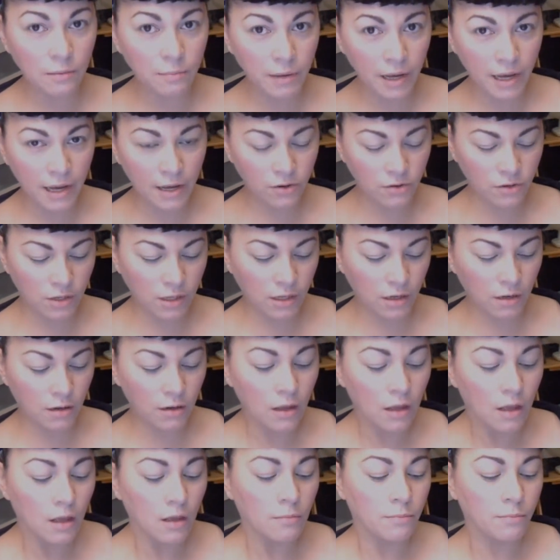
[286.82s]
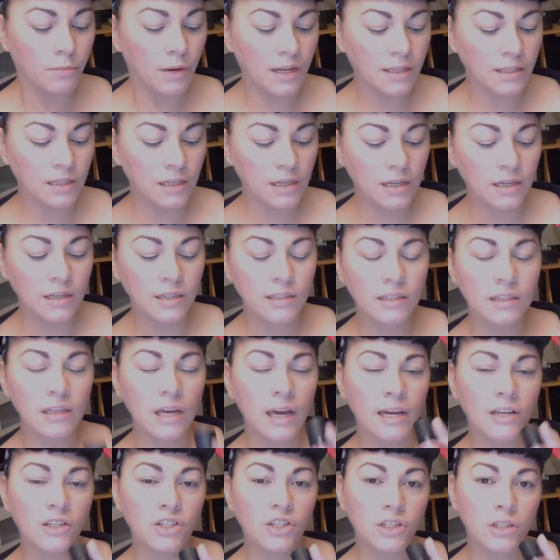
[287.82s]
pattern here, but it is the
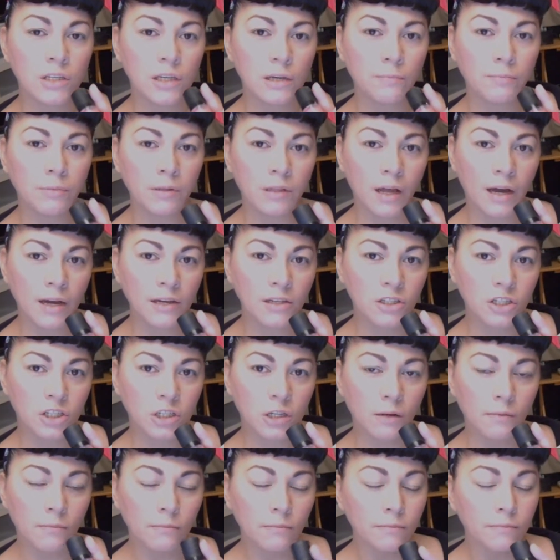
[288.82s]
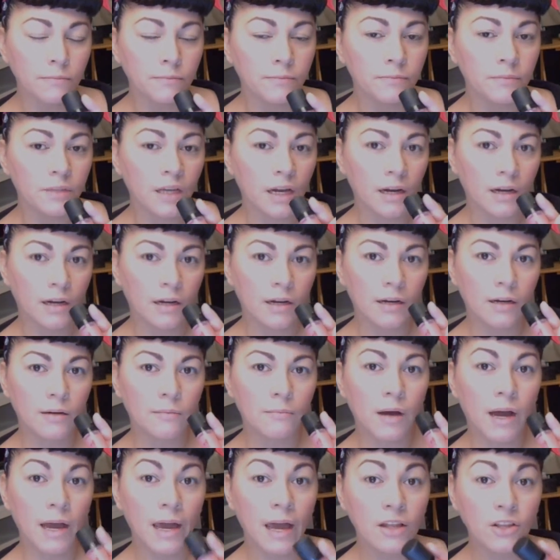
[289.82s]
HD blush.
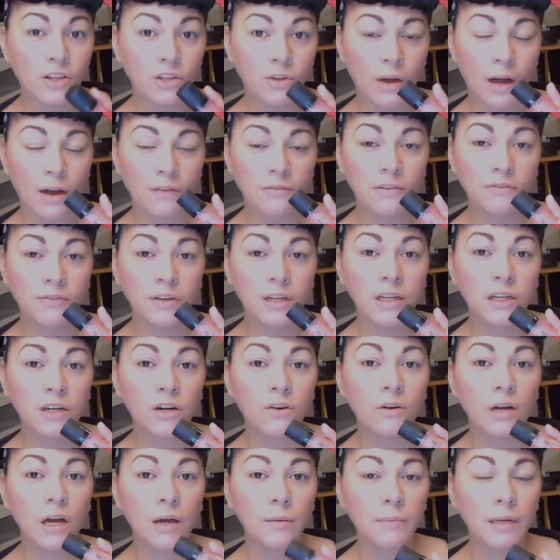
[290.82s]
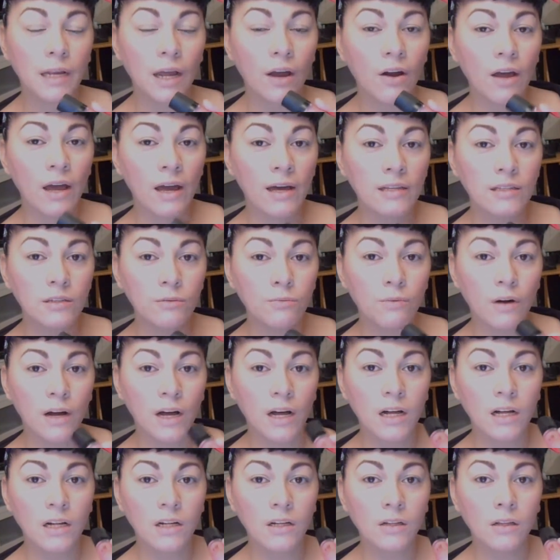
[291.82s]
I do have a video coming out as
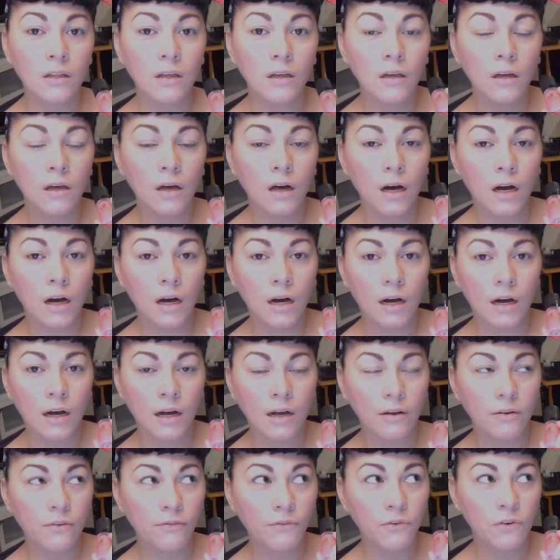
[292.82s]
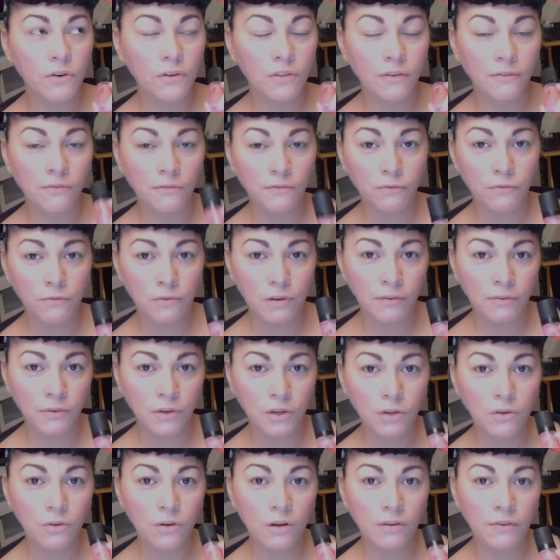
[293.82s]
well for the
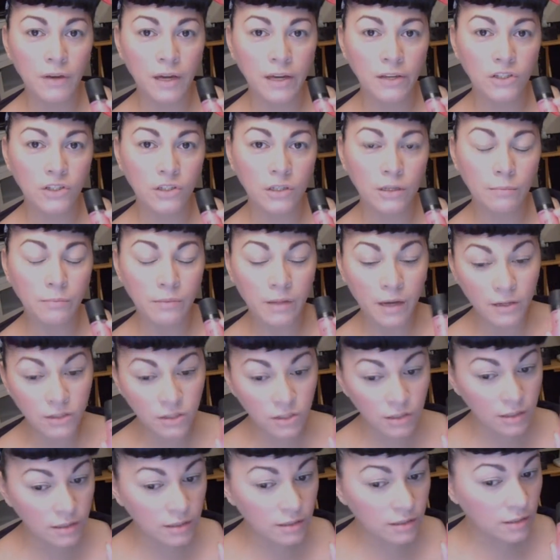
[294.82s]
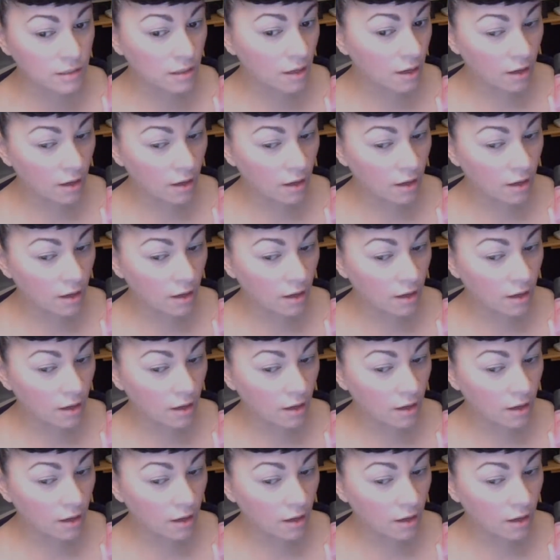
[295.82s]
review of HD blushes.